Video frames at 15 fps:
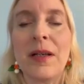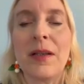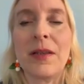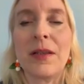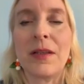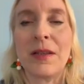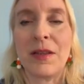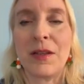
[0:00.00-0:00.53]
Well,
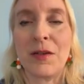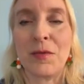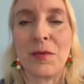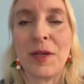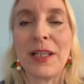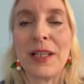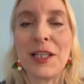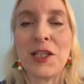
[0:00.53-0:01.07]
the
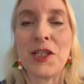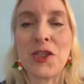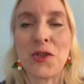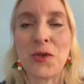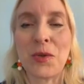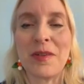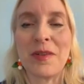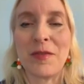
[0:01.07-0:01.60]
really
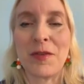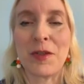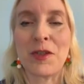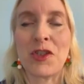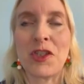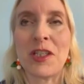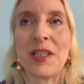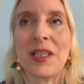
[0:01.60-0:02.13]
short
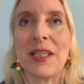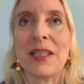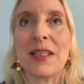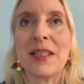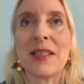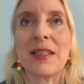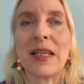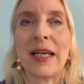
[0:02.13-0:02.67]
version
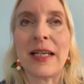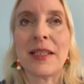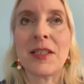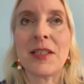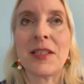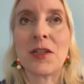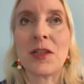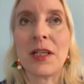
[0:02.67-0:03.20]
is I
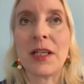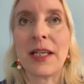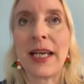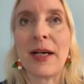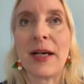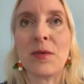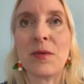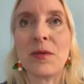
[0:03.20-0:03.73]
started
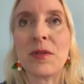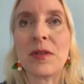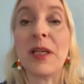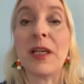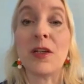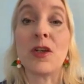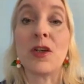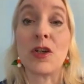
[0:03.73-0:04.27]
out to
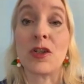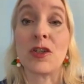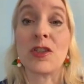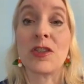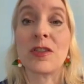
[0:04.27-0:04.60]
be a nurse,